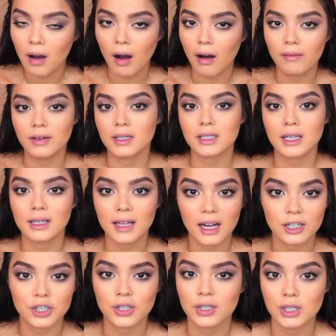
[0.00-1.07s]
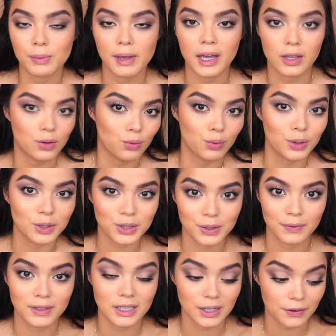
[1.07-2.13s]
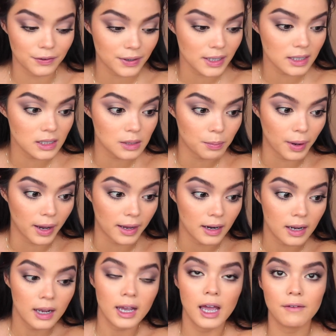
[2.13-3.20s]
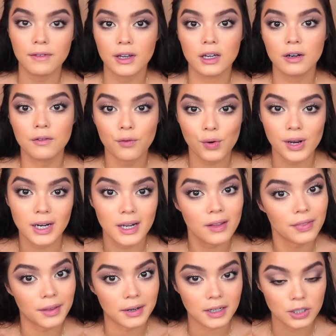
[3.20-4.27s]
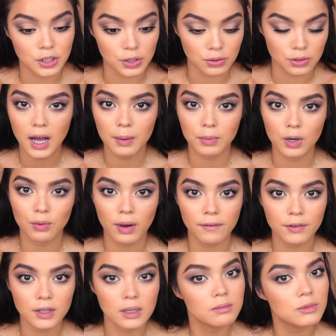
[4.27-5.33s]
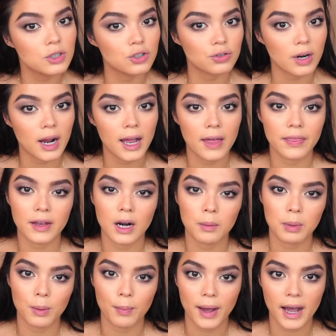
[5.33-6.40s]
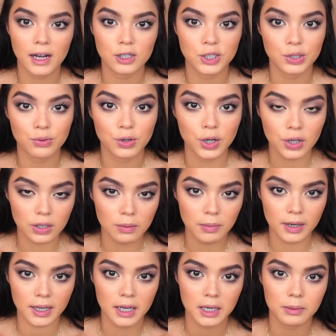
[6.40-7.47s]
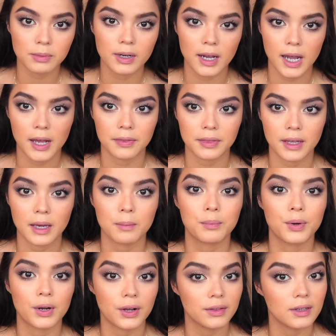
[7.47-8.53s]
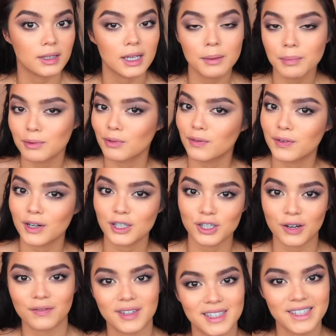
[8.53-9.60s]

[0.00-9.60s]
obviously lashes make the world of a difference, but if I can avoid it, then I do. I'm gonna wait for them to dry and then I'll be back to curl them on camera and then put on the lip and we'll finish off this